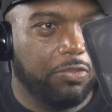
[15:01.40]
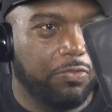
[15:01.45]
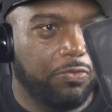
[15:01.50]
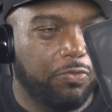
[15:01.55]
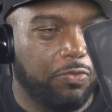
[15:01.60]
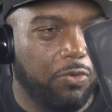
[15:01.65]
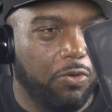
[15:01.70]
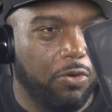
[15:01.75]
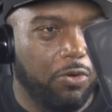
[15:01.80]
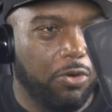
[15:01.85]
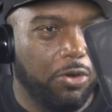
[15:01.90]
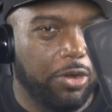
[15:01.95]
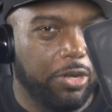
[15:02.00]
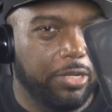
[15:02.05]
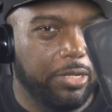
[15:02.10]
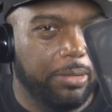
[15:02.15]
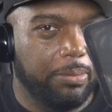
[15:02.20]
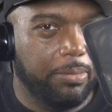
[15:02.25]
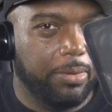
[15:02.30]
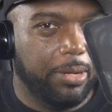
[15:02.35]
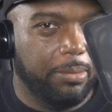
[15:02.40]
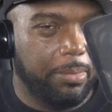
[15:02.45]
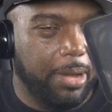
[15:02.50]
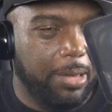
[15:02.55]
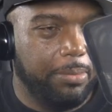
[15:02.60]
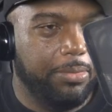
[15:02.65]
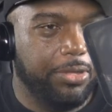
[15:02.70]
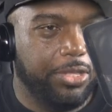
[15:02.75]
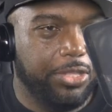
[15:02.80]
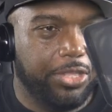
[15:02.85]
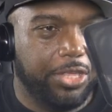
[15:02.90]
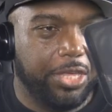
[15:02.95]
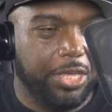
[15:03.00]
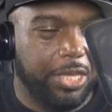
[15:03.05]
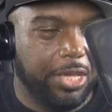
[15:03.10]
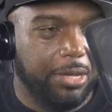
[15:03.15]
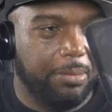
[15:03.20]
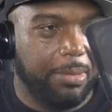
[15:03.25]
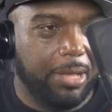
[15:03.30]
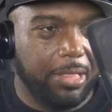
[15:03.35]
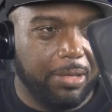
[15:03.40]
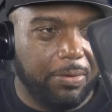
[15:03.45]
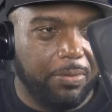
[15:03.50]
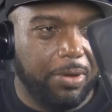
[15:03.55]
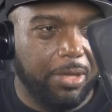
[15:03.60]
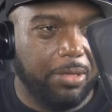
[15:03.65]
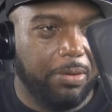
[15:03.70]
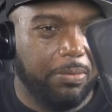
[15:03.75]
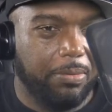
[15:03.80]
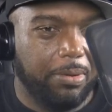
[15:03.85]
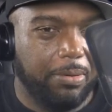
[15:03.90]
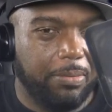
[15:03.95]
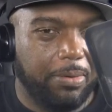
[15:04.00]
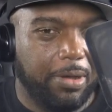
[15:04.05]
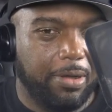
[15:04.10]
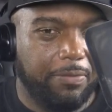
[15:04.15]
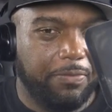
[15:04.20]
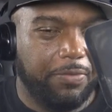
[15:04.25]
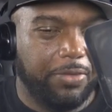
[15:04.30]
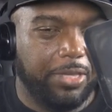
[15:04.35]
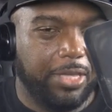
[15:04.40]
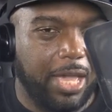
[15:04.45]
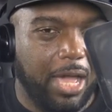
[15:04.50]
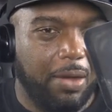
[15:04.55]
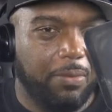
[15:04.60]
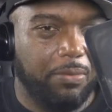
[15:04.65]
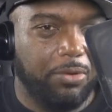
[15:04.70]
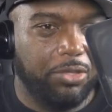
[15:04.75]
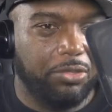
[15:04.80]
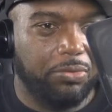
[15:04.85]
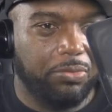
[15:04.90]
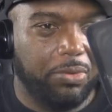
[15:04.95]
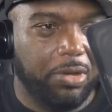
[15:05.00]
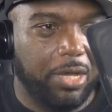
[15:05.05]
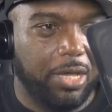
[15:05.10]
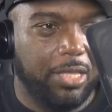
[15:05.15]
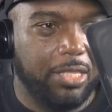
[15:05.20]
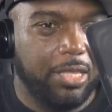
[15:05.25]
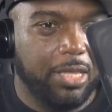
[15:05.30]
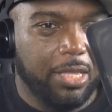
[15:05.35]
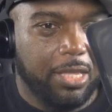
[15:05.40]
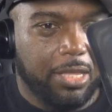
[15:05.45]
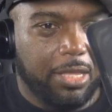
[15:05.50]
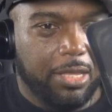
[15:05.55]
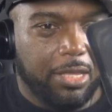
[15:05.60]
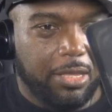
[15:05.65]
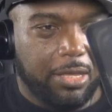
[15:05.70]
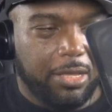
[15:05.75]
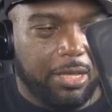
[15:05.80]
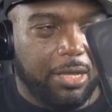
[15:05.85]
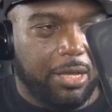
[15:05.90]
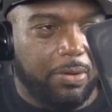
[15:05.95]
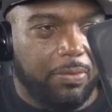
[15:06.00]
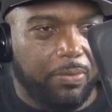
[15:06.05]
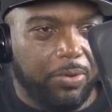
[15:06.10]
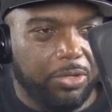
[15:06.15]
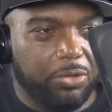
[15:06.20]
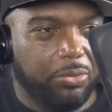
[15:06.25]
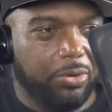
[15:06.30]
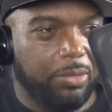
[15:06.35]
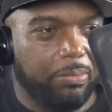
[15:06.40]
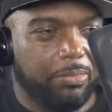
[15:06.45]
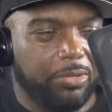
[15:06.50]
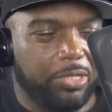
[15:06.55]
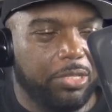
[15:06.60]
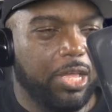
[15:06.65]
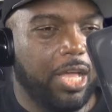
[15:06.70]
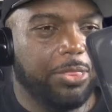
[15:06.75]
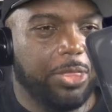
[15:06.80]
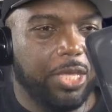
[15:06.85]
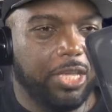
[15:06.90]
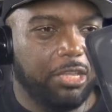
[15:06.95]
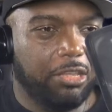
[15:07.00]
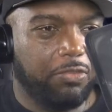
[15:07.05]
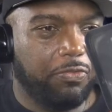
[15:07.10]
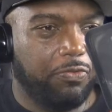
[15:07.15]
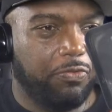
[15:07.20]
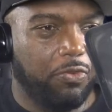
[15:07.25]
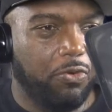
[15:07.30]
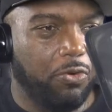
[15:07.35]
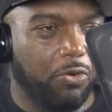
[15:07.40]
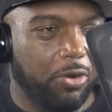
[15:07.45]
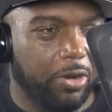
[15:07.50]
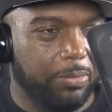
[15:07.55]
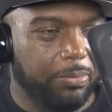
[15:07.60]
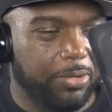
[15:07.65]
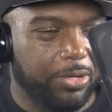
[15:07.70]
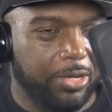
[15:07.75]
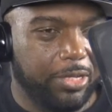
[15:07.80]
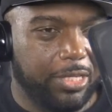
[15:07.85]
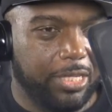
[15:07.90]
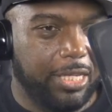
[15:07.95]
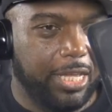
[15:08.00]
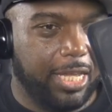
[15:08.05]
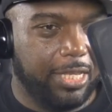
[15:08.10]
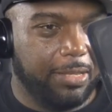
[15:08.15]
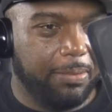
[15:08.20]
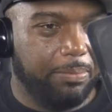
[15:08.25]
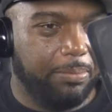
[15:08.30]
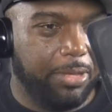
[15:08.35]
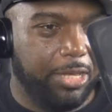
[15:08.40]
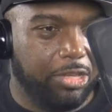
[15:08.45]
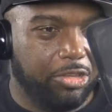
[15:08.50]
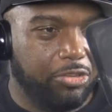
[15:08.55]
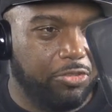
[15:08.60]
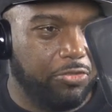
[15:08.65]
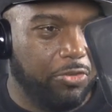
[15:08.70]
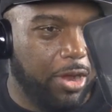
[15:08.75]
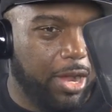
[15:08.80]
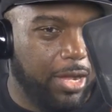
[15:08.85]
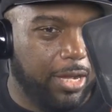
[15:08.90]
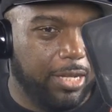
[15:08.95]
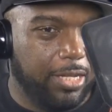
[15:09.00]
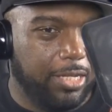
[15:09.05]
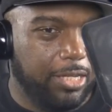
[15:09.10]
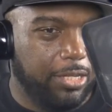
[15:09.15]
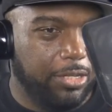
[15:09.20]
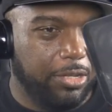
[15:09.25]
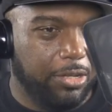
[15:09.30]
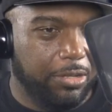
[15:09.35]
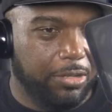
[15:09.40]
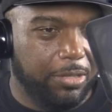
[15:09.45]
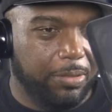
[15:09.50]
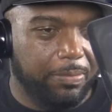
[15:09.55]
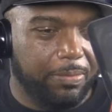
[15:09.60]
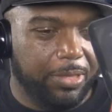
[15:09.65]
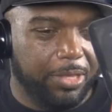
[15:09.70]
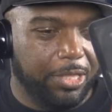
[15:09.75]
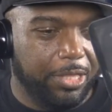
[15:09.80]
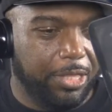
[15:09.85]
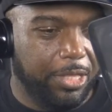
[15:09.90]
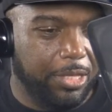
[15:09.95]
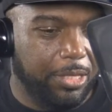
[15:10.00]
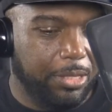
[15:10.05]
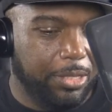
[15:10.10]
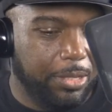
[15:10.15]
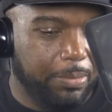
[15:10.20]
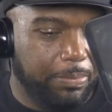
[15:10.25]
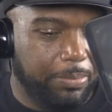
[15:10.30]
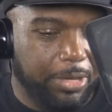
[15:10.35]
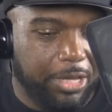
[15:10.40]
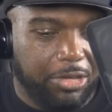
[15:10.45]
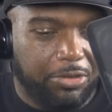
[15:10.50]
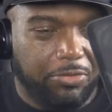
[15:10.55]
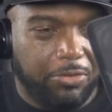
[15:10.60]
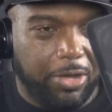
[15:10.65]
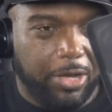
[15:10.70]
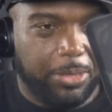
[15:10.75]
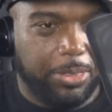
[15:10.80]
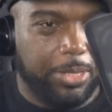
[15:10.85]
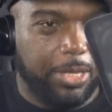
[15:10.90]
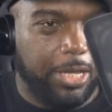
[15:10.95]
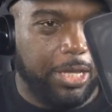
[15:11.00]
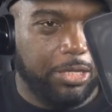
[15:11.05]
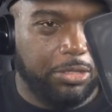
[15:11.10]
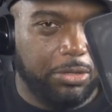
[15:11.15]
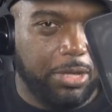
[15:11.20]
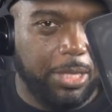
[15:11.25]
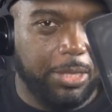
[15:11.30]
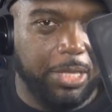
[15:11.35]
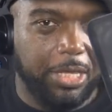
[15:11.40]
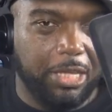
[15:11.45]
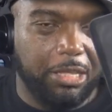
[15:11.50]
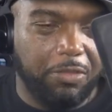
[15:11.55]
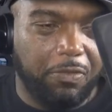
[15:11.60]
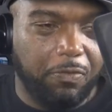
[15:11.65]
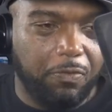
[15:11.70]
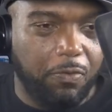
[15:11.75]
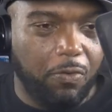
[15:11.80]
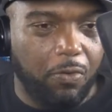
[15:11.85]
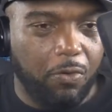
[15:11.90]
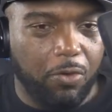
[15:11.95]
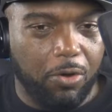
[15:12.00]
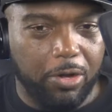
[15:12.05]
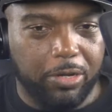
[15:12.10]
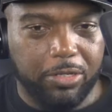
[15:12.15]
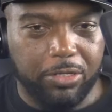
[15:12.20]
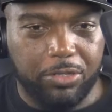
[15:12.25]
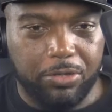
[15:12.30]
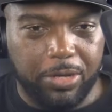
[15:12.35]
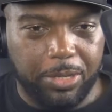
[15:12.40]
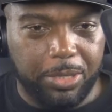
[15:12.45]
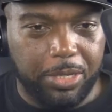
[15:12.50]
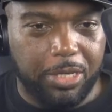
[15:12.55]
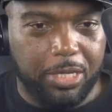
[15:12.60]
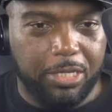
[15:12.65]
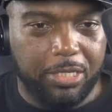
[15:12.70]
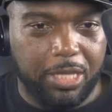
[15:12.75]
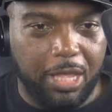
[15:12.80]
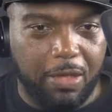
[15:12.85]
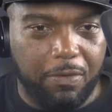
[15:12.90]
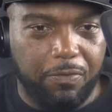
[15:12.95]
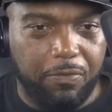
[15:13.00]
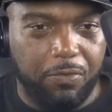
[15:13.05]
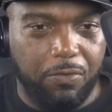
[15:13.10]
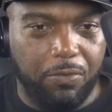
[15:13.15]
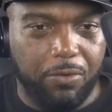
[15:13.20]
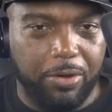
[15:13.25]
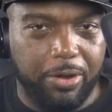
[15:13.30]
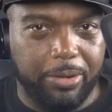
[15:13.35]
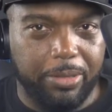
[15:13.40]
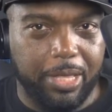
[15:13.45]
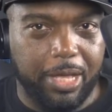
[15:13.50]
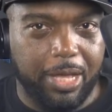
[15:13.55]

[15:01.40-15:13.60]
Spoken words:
Ford. It might be GM. I forgot which one. Which one? I think it's Ford because he got the big truck. You know, the big truck thing. So I think it's Ford. So I think he's at Ford.